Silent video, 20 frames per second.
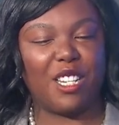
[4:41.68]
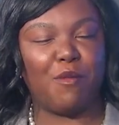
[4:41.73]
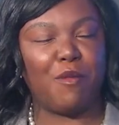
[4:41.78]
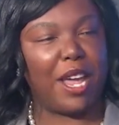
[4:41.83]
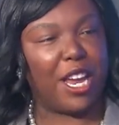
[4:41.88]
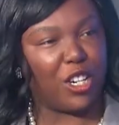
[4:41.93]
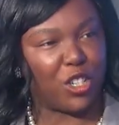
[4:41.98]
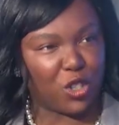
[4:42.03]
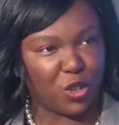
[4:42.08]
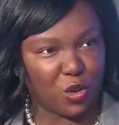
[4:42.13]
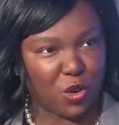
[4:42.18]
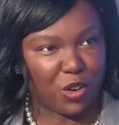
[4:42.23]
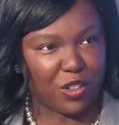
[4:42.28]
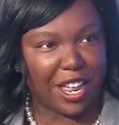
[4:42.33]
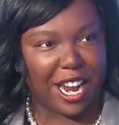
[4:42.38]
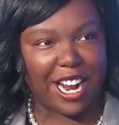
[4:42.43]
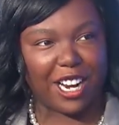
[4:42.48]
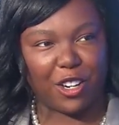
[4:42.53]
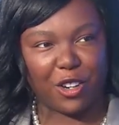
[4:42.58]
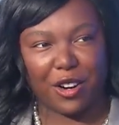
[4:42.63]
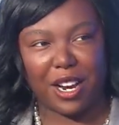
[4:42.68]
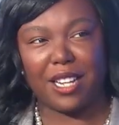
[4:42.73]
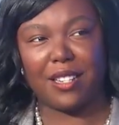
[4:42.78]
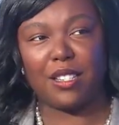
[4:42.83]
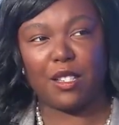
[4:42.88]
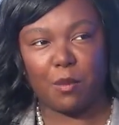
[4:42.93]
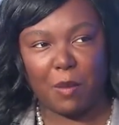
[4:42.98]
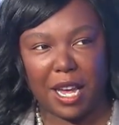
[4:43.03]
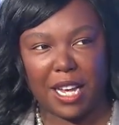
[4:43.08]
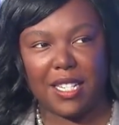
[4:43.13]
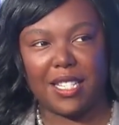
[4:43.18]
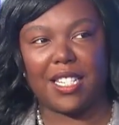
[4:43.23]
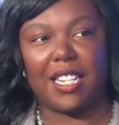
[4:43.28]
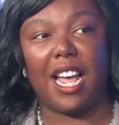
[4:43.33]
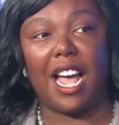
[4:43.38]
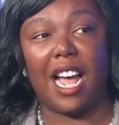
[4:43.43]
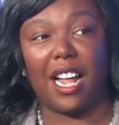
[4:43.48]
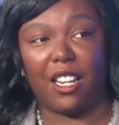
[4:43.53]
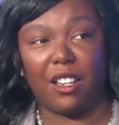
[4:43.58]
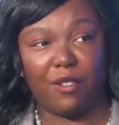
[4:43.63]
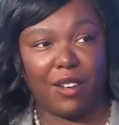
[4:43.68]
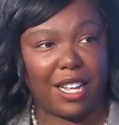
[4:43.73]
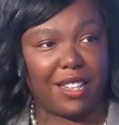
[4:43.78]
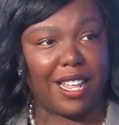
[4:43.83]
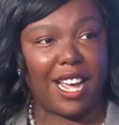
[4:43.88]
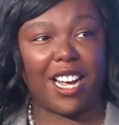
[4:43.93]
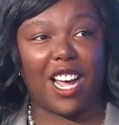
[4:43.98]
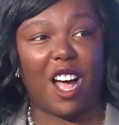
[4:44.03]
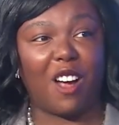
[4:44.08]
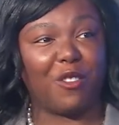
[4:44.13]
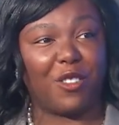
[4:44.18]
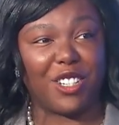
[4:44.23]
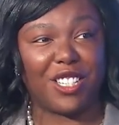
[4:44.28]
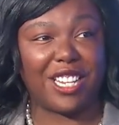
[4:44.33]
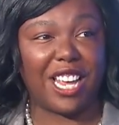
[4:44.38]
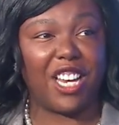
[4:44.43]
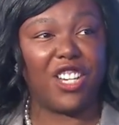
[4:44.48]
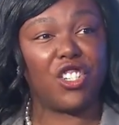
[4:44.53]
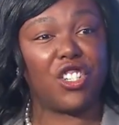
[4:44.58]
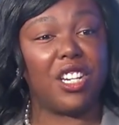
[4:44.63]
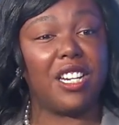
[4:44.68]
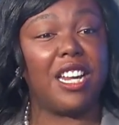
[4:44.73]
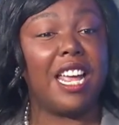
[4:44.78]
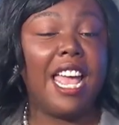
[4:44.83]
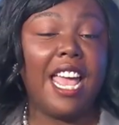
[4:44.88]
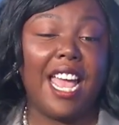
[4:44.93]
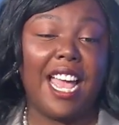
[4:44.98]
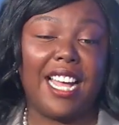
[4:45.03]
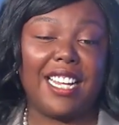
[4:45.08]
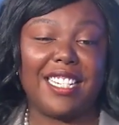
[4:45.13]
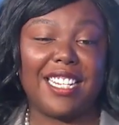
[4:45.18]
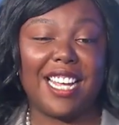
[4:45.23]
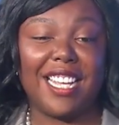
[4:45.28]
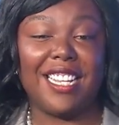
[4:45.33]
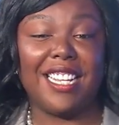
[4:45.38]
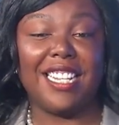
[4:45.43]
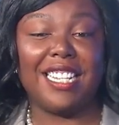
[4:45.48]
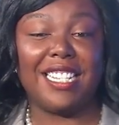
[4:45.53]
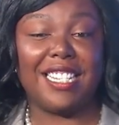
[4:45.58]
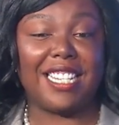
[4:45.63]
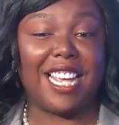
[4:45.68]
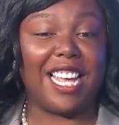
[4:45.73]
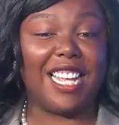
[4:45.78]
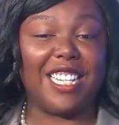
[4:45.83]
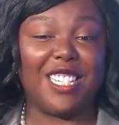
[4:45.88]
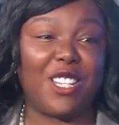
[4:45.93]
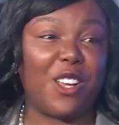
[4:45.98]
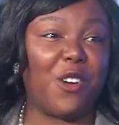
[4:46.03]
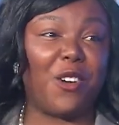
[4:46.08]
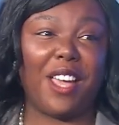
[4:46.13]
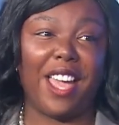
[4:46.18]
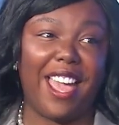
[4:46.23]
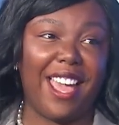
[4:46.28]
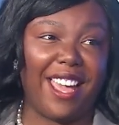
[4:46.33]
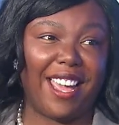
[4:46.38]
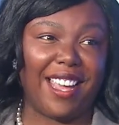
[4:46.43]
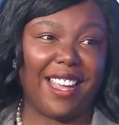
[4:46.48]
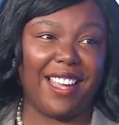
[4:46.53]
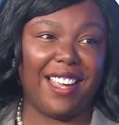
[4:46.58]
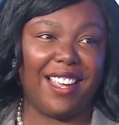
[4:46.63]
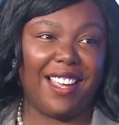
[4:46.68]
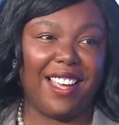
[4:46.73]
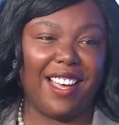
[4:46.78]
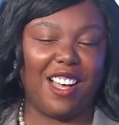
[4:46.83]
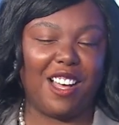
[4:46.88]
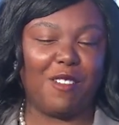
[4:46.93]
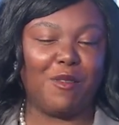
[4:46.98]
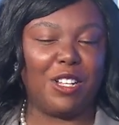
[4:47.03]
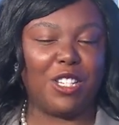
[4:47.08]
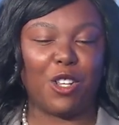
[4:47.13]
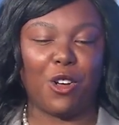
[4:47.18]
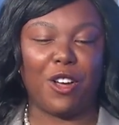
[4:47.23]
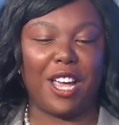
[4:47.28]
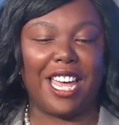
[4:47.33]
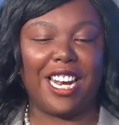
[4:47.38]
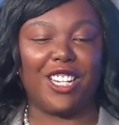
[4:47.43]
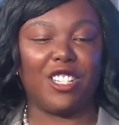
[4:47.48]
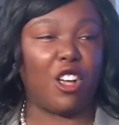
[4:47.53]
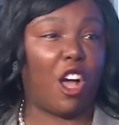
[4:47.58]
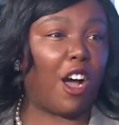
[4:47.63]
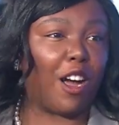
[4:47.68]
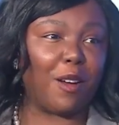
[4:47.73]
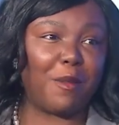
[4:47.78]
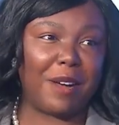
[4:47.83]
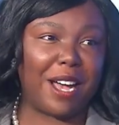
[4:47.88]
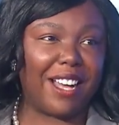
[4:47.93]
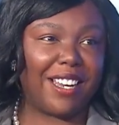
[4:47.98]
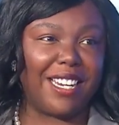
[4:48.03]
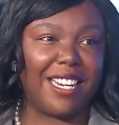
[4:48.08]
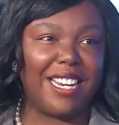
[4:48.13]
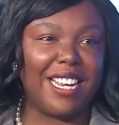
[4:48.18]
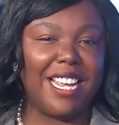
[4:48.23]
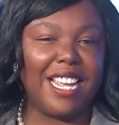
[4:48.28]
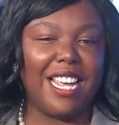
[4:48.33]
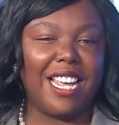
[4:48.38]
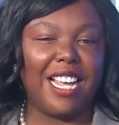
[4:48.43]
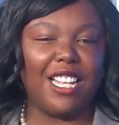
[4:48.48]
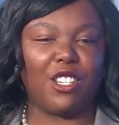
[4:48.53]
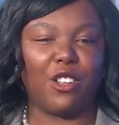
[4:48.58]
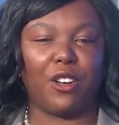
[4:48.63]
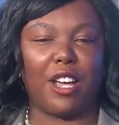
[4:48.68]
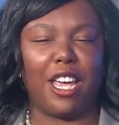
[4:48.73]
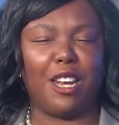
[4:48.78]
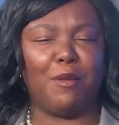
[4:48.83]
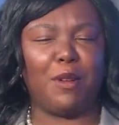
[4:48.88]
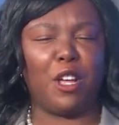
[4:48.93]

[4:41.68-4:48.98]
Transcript: to make sure that I create space to elevate that conversation and to say it's okay. Um, it's okay to talk about it, it's okay to